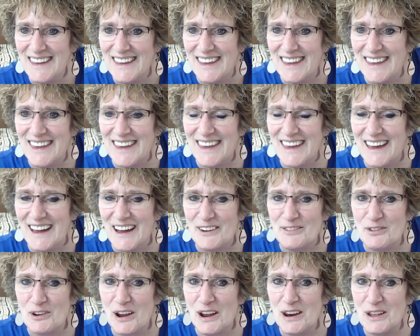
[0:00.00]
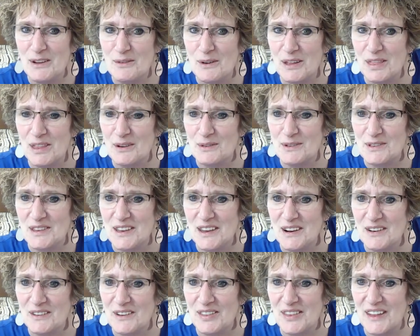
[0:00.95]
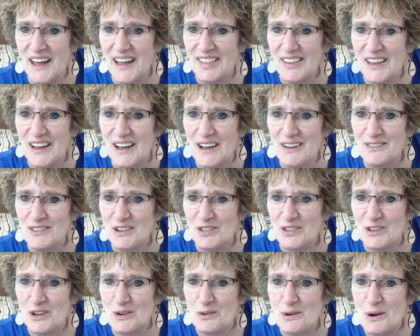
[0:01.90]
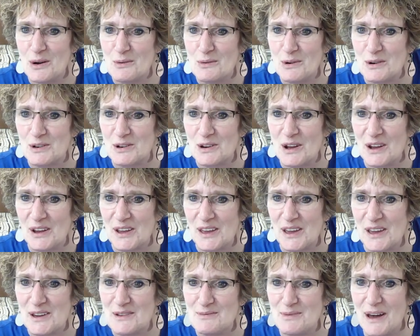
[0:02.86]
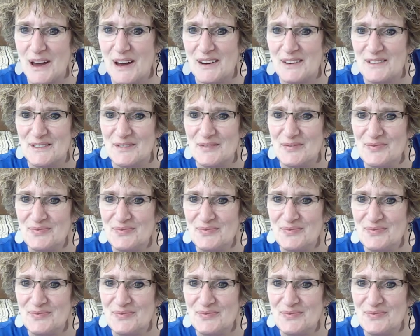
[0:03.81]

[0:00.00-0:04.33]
Yeah, for anyone that was here on that live, you'll know what we're talking about.